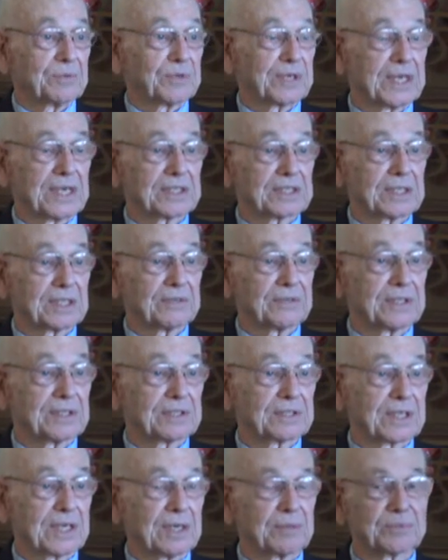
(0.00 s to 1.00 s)
When I was living
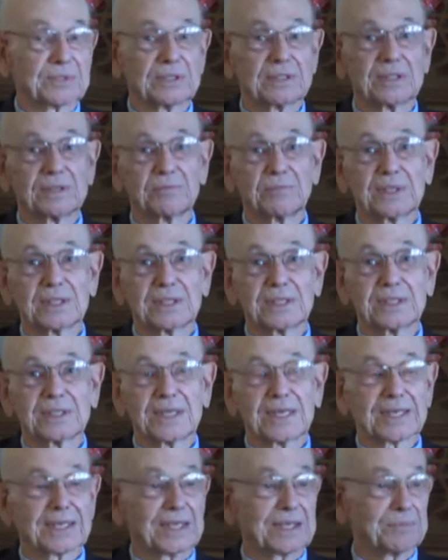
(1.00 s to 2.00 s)
in Thompson and
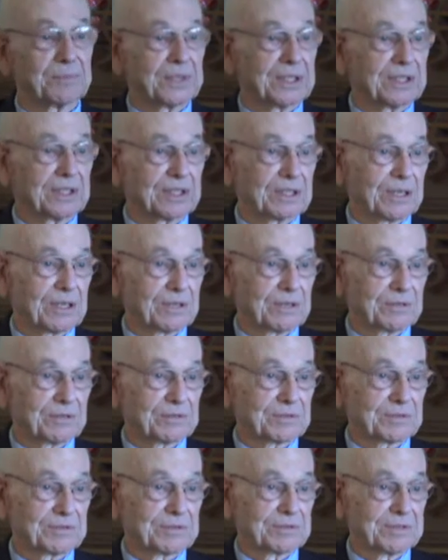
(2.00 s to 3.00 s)
Midland, I got many
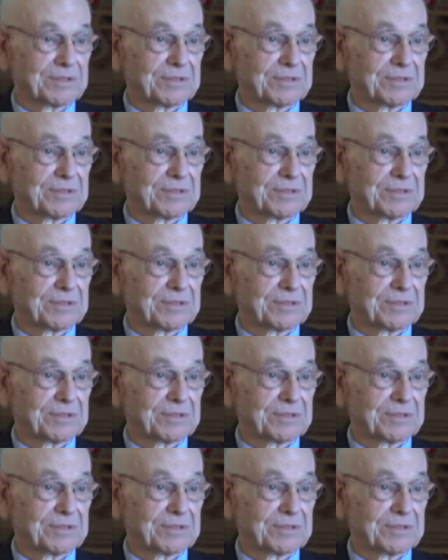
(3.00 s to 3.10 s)
calls.